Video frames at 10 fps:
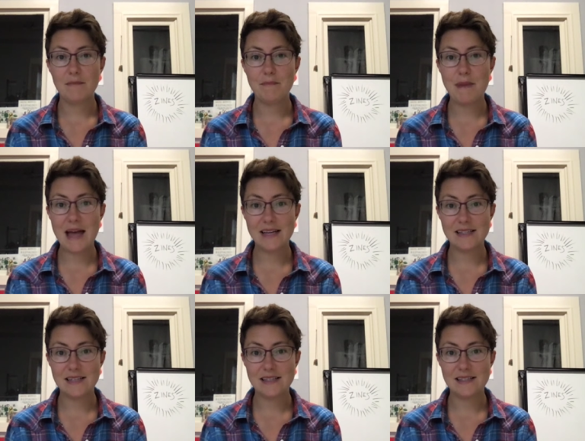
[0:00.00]

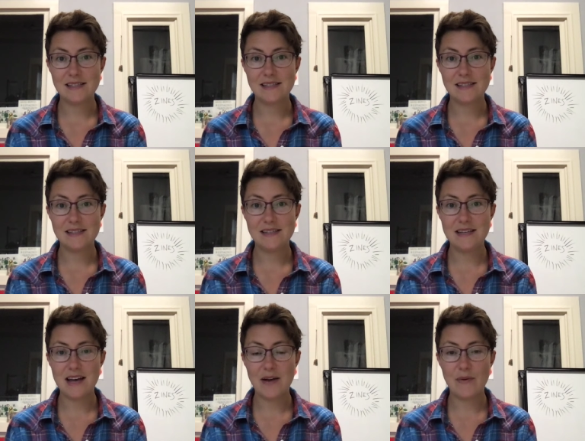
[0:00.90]
magazines,
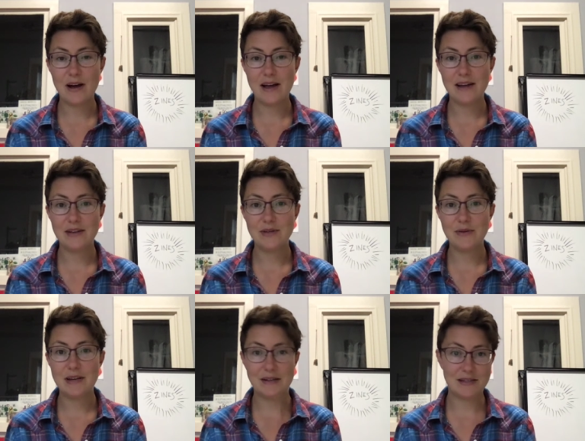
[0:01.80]
DIY, do
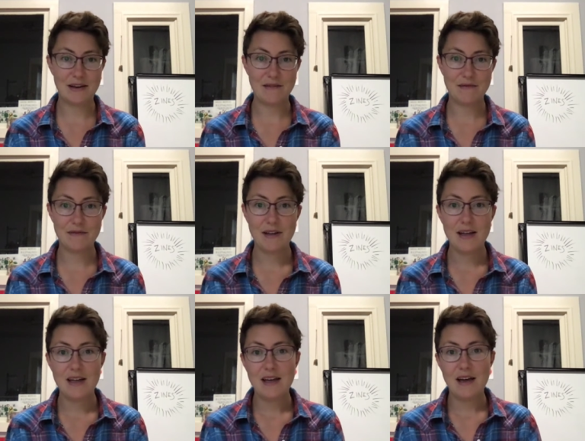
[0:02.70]
it yourself
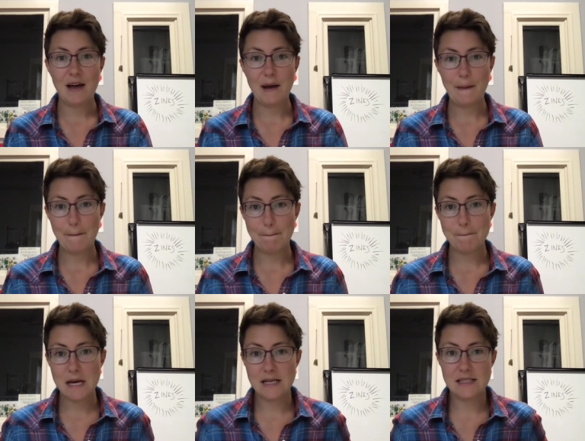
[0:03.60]

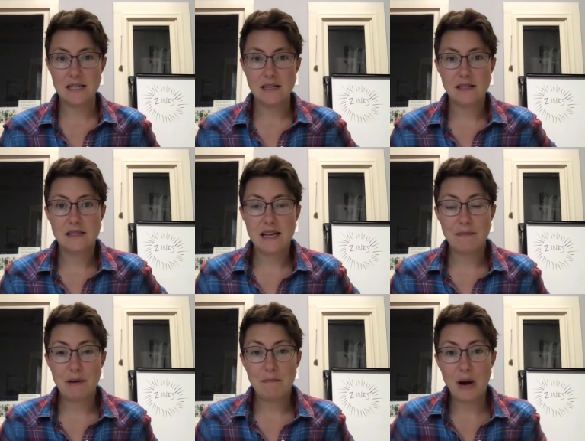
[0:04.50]
magazines. They can
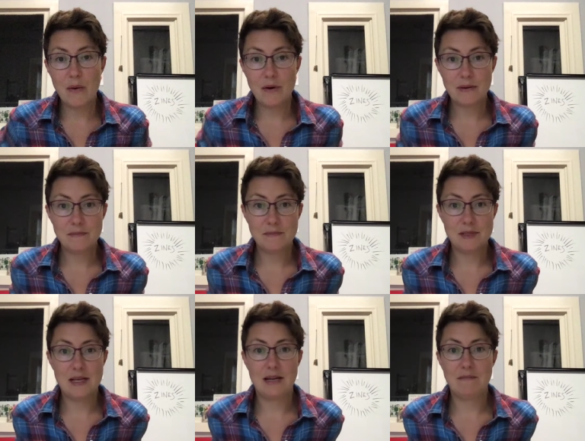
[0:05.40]
be poems,
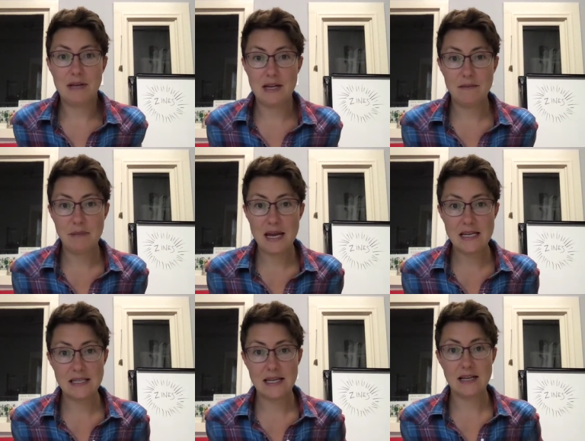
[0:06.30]
they can be
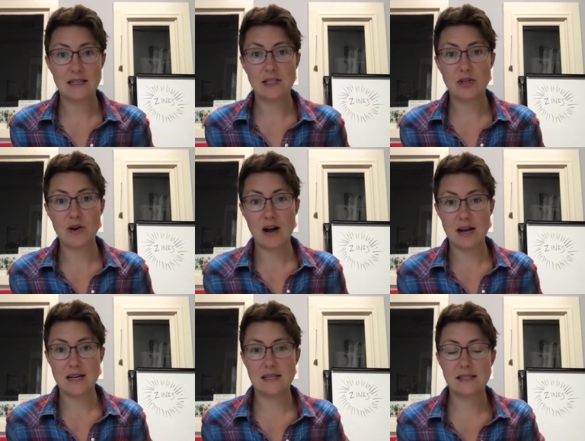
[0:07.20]
paintings,
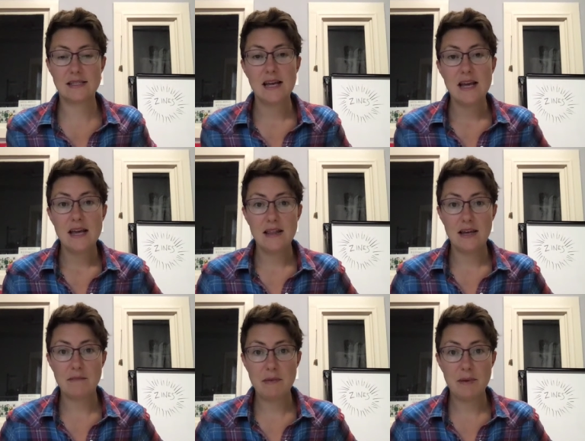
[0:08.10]
drawings, they
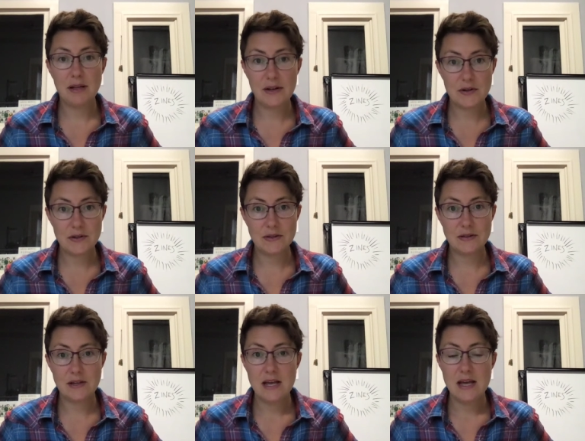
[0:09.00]
can be
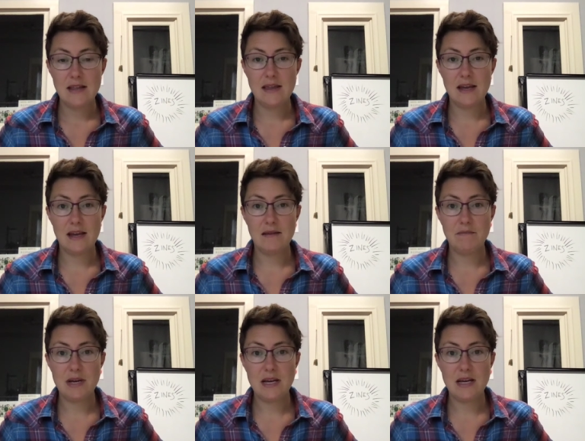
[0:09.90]
political, they can
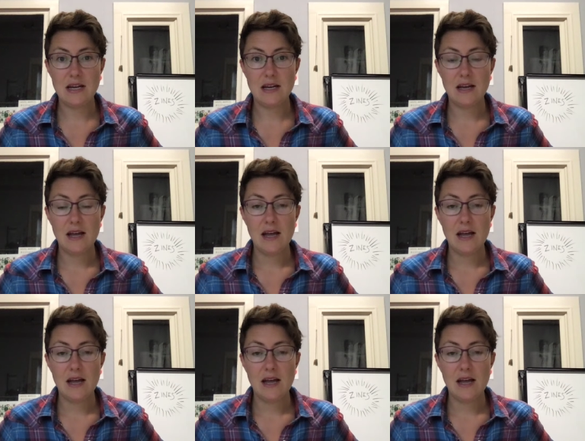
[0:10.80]
be